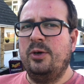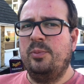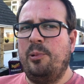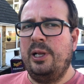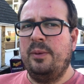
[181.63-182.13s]

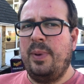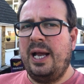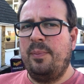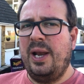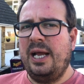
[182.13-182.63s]
oil bring the
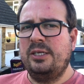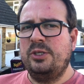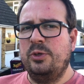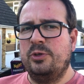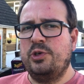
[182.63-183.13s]
back black
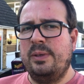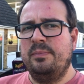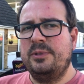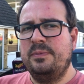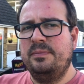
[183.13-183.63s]
to your
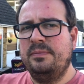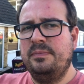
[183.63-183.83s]
trims?